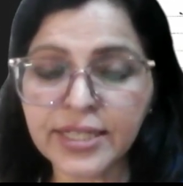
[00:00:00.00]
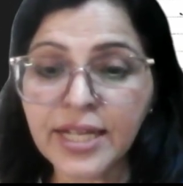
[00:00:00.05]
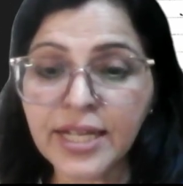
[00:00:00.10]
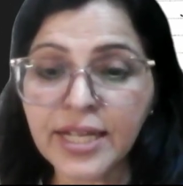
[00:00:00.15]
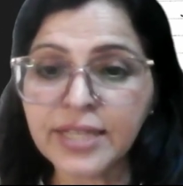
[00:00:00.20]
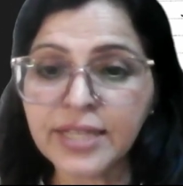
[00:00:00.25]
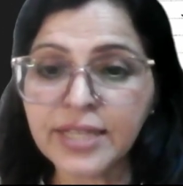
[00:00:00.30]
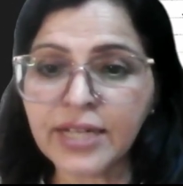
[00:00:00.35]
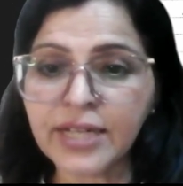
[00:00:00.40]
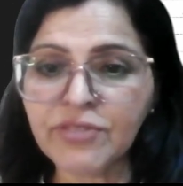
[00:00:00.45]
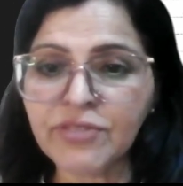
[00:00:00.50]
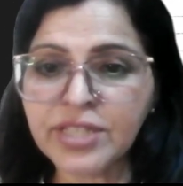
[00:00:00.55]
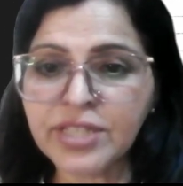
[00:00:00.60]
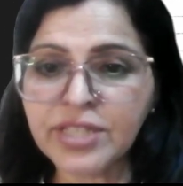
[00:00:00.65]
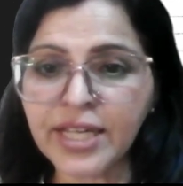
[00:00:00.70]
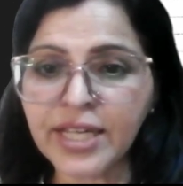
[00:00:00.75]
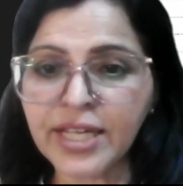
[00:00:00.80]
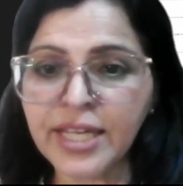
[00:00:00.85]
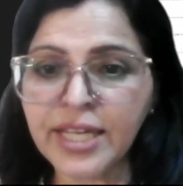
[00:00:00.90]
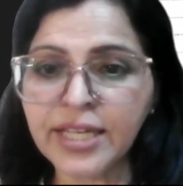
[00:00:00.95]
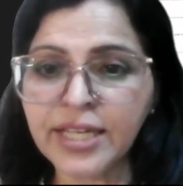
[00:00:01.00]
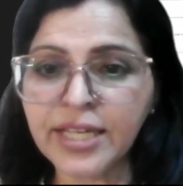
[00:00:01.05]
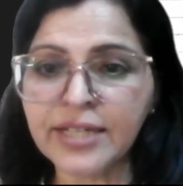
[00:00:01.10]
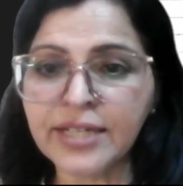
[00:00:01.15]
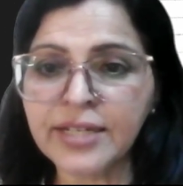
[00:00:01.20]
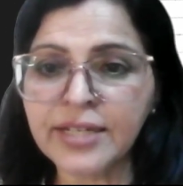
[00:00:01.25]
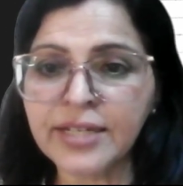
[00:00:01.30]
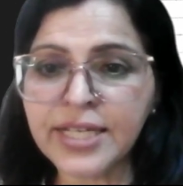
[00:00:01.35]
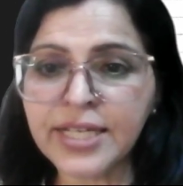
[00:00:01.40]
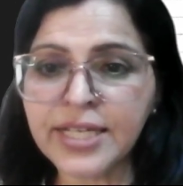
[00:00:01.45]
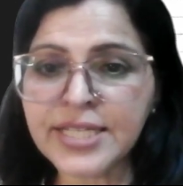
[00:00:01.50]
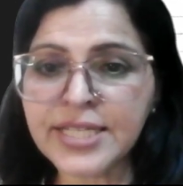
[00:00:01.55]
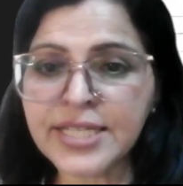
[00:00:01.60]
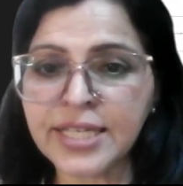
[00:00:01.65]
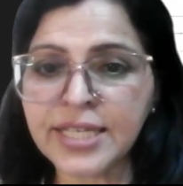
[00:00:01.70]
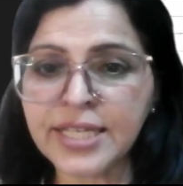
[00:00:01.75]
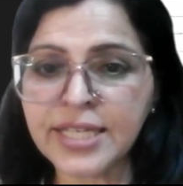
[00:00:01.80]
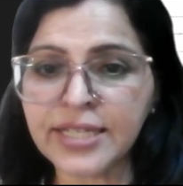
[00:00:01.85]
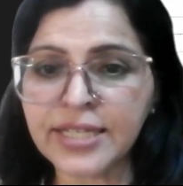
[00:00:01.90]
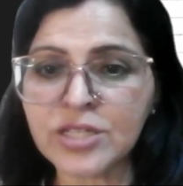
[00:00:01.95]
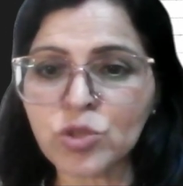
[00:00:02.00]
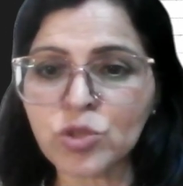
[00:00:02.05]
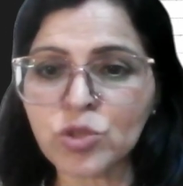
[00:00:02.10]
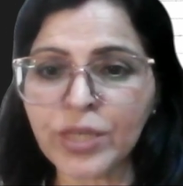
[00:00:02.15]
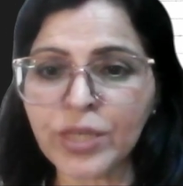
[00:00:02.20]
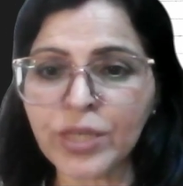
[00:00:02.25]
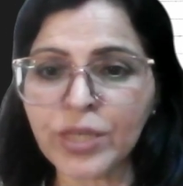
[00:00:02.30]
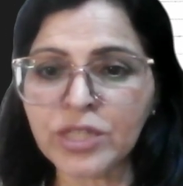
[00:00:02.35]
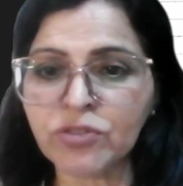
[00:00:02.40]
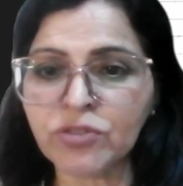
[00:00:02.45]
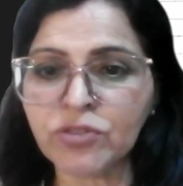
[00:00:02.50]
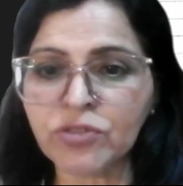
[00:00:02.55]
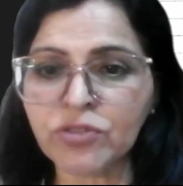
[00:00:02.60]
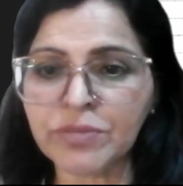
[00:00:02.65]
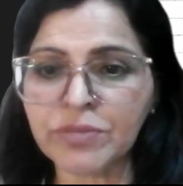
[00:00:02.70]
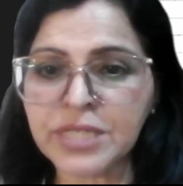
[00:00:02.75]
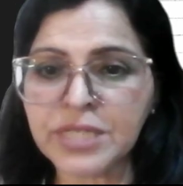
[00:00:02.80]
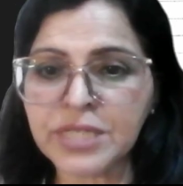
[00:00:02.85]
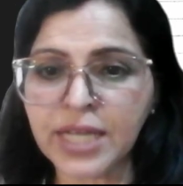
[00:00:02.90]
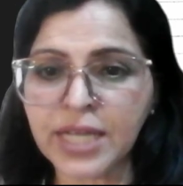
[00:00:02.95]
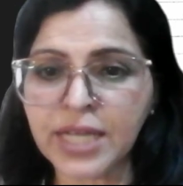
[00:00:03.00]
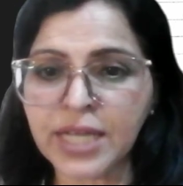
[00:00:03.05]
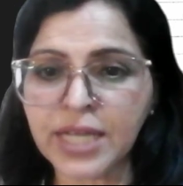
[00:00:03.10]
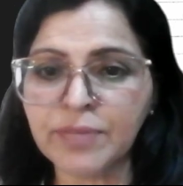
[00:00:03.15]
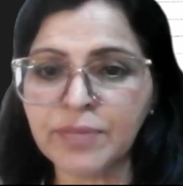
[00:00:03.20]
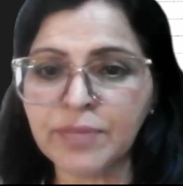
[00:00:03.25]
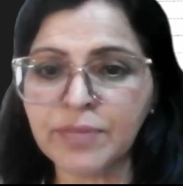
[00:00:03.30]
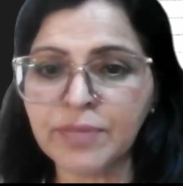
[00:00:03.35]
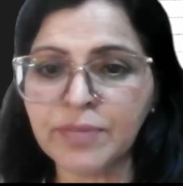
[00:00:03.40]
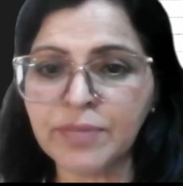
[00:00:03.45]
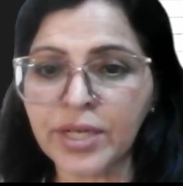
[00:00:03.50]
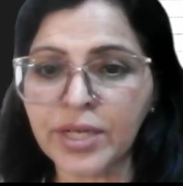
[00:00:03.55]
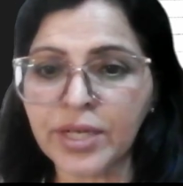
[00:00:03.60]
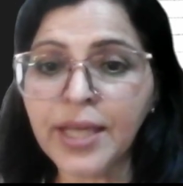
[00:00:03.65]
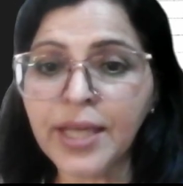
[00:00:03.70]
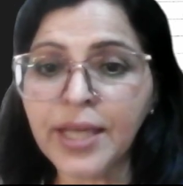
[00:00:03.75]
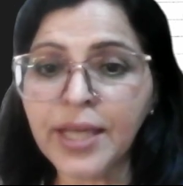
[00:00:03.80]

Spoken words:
that with the increase in strength of the metallic bonding,